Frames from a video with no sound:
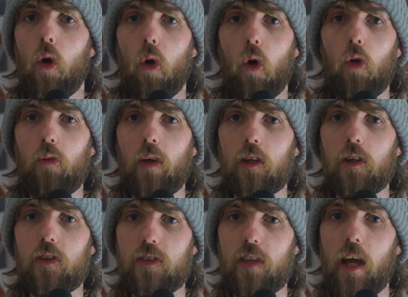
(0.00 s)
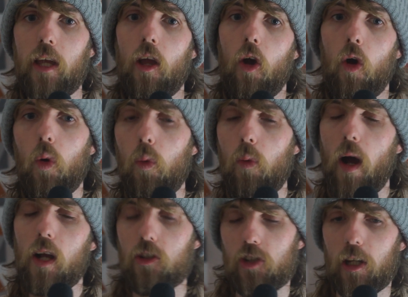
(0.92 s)
Or they could say, "Oh,
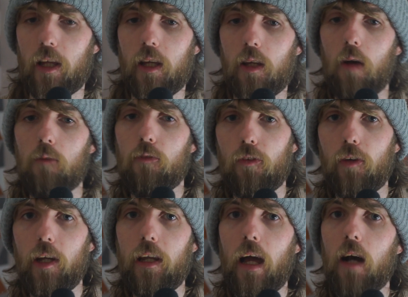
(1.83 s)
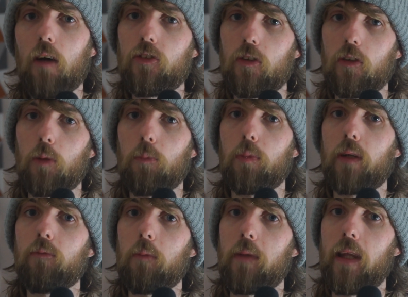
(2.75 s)
actually, I'm free now, so I can
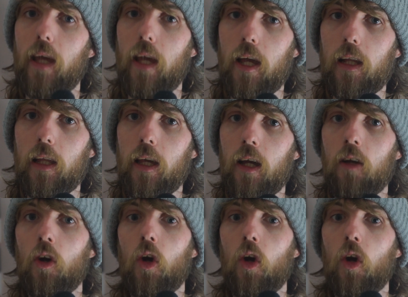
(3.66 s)
bring them in earlier."